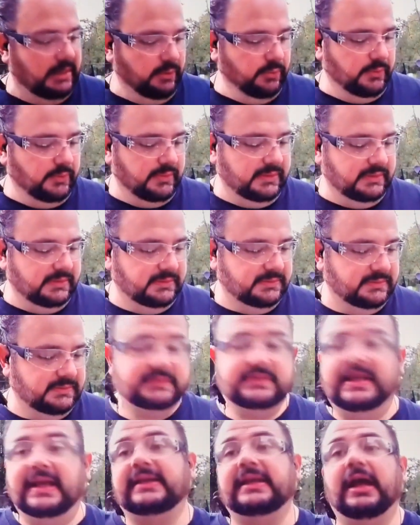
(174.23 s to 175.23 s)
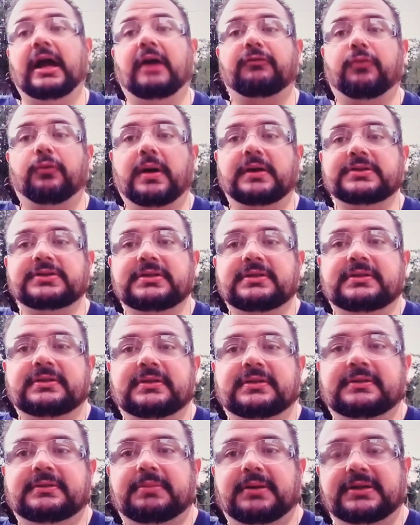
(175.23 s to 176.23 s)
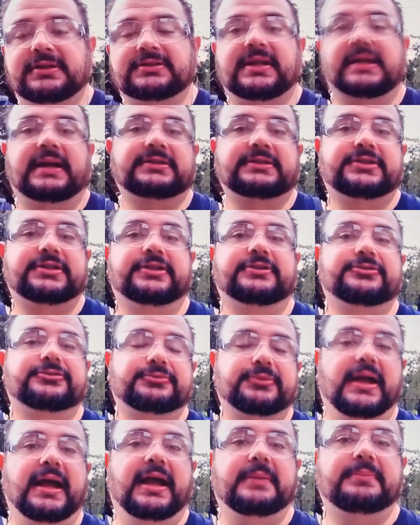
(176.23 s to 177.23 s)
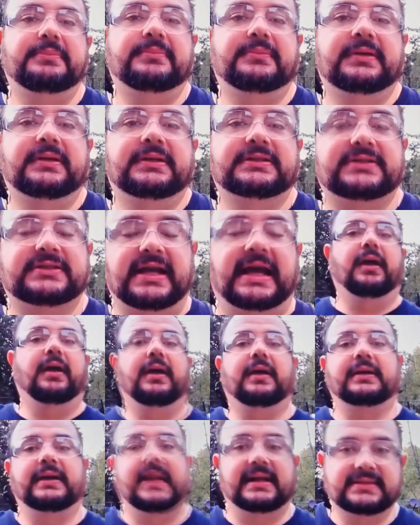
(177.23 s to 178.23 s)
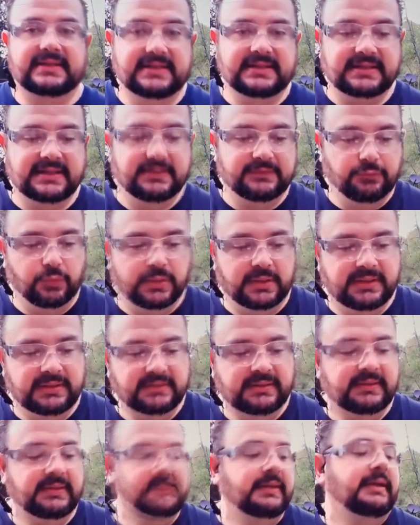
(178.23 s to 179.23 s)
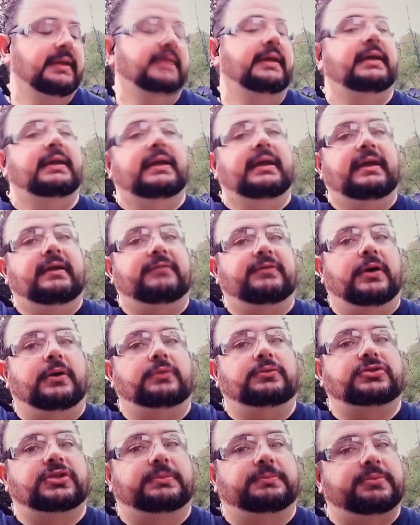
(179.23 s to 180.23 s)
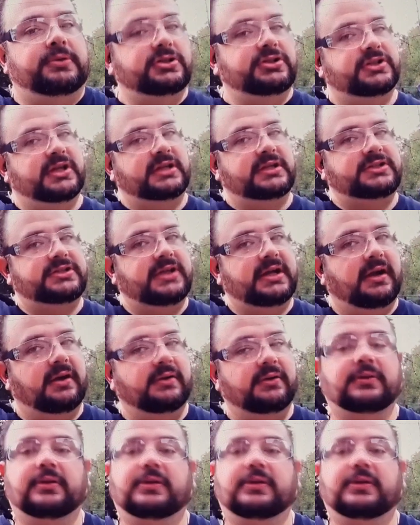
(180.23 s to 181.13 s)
you know, uh, thank y'all for watching. Please like, share, and subscribe for the Glock 19 giveaway. Folks, I appreciate